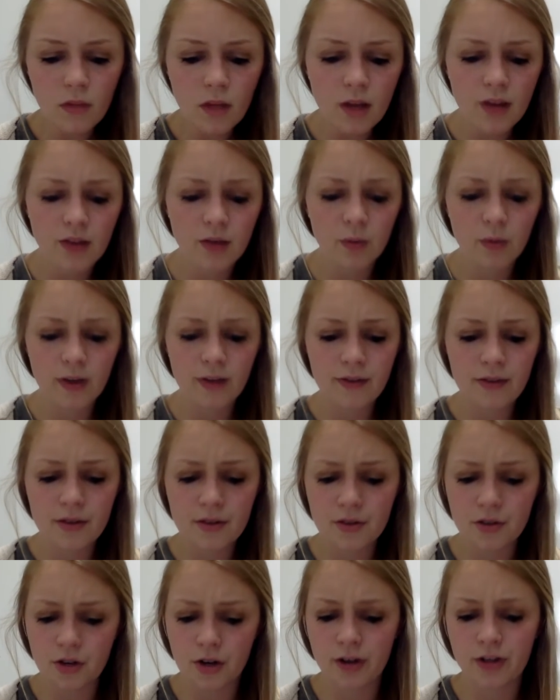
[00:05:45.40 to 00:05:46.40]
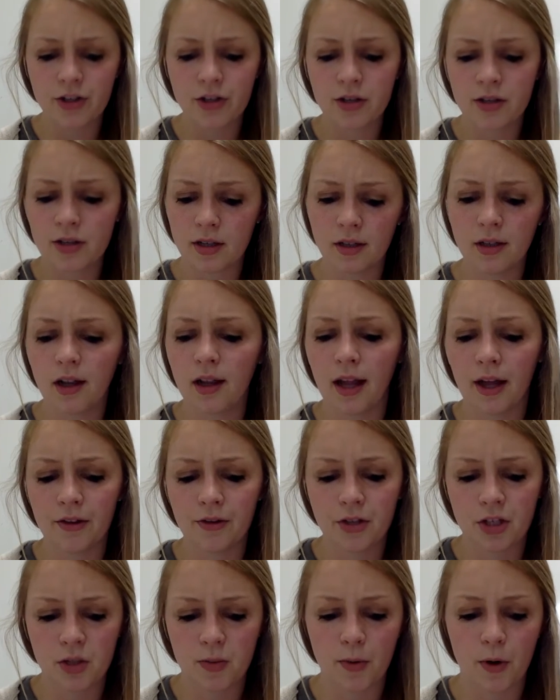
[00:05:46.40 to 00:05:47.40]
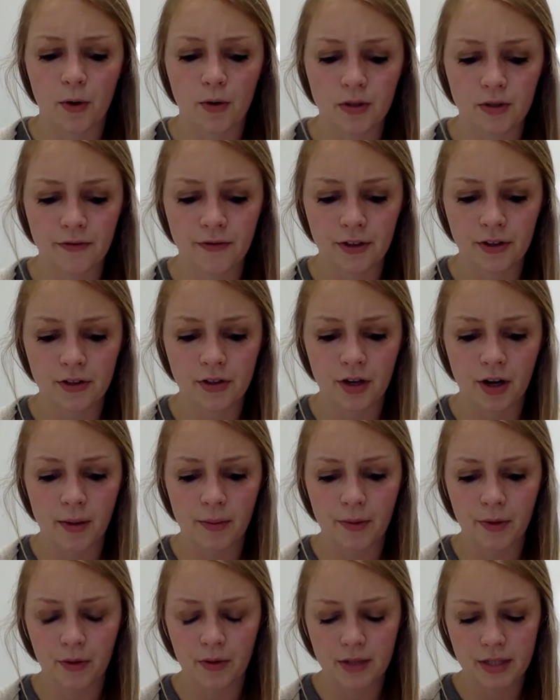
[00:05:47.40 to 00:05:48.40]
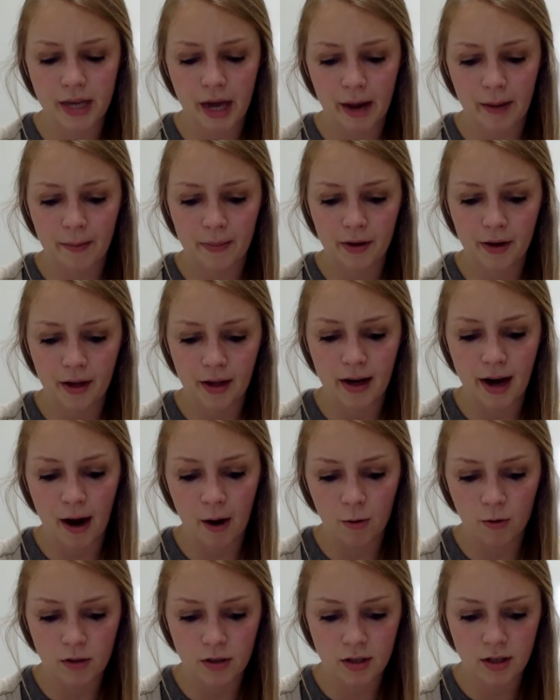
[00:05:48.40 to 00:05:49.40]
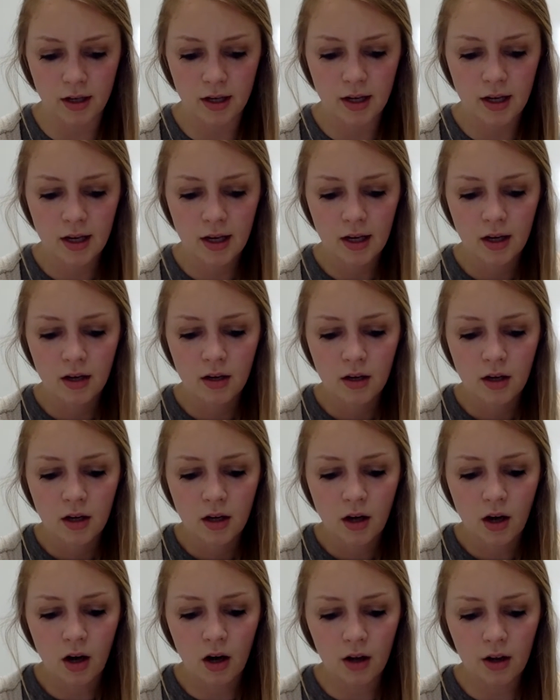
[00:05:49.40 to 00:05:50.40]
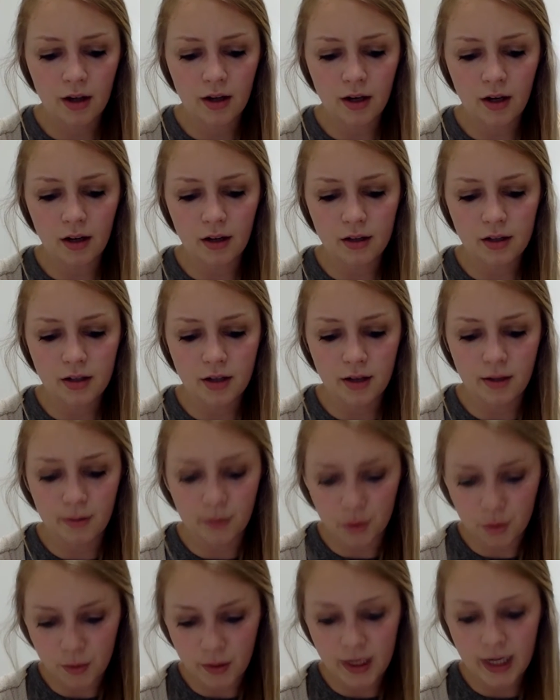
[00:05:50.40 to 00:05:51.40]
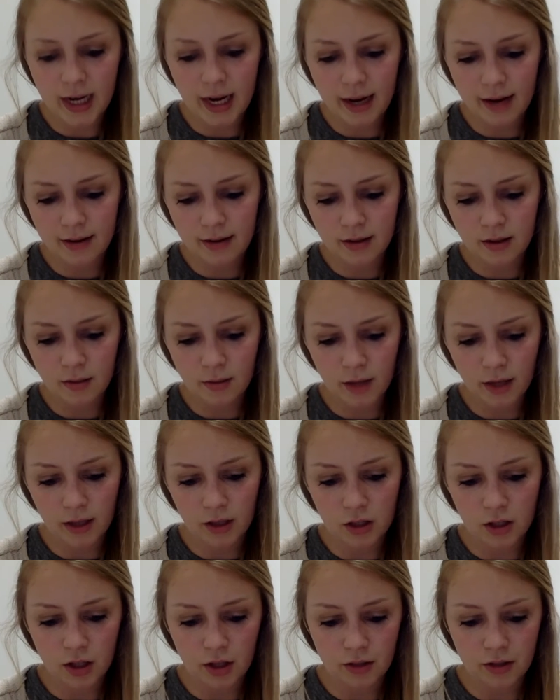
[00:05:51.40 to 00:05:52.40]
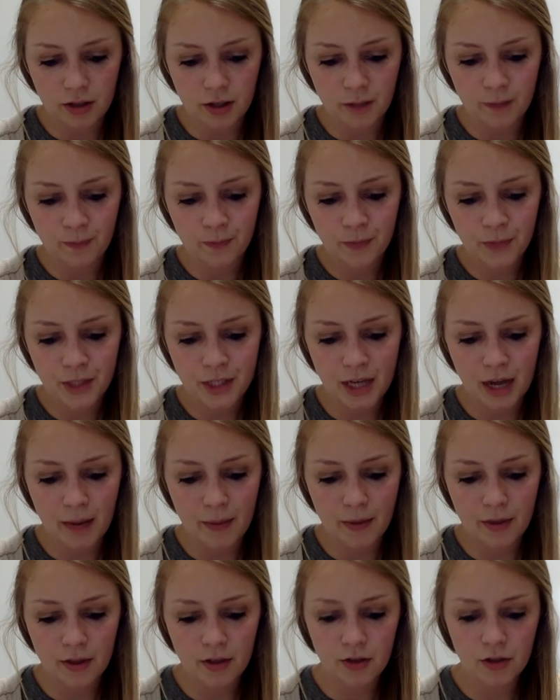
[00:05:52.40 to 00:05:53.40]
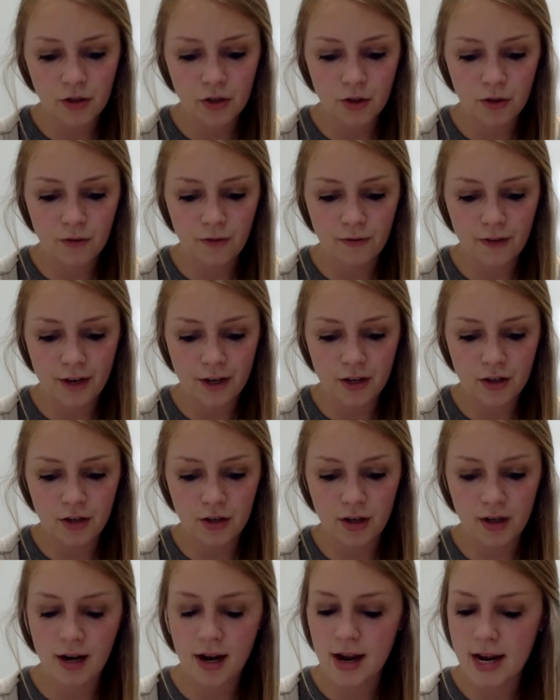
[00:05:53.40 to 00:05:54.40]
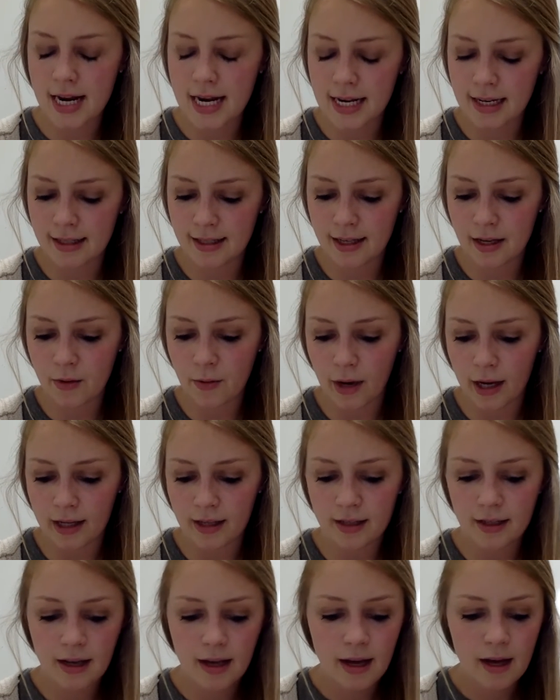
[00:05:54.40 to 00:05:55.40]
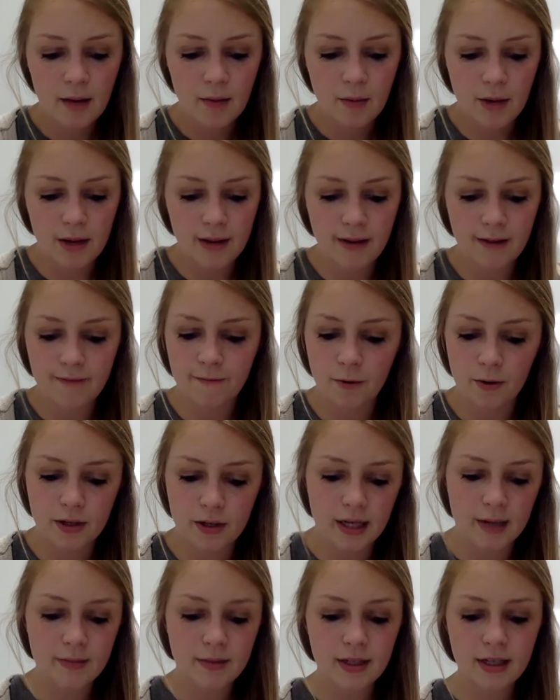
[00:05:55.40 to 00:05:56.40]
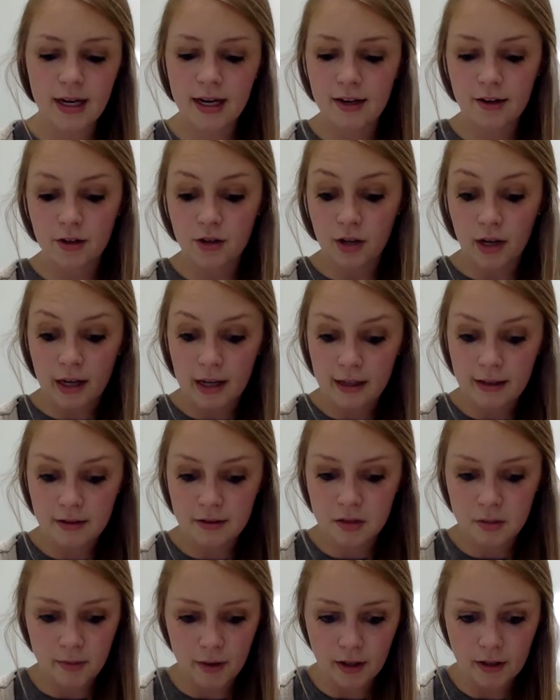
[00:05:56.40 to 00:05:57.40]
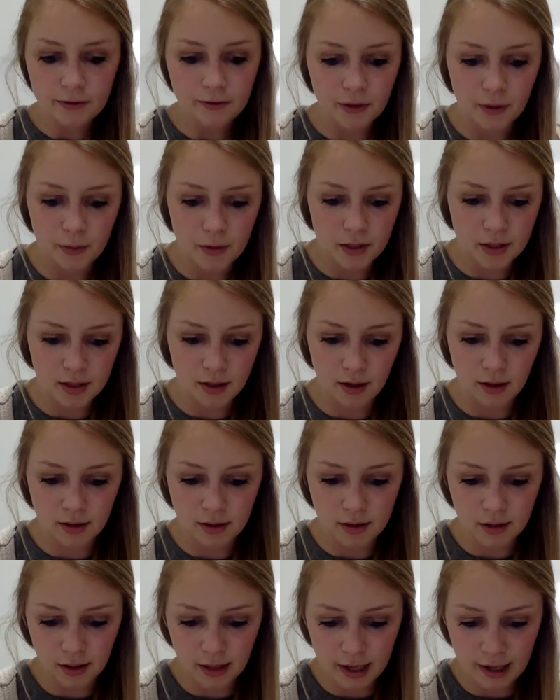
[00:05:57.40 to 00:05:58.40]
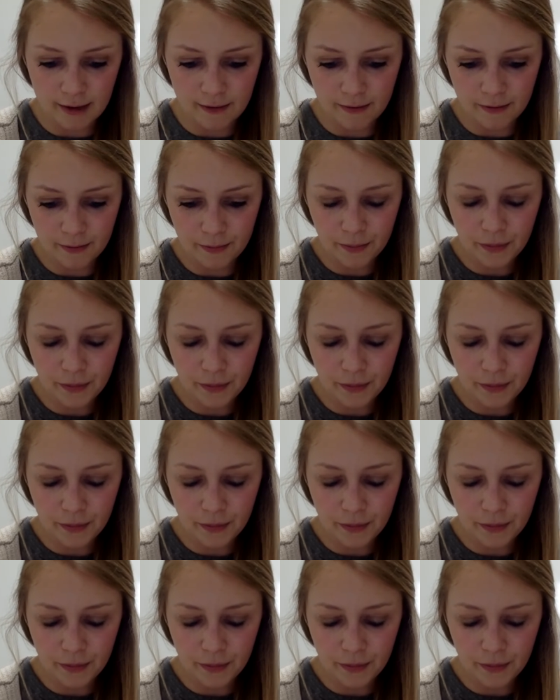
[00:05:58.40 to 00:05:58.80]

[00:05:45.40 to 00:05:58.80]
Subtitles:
And the weave of the structure still allowed the smoke to filter up through the top and out. All in all, it took him 3 days to make the shelter, stopping to shoot fish and eat as he went, bathing 4 times a day to try to get the smell from the skunk to leave.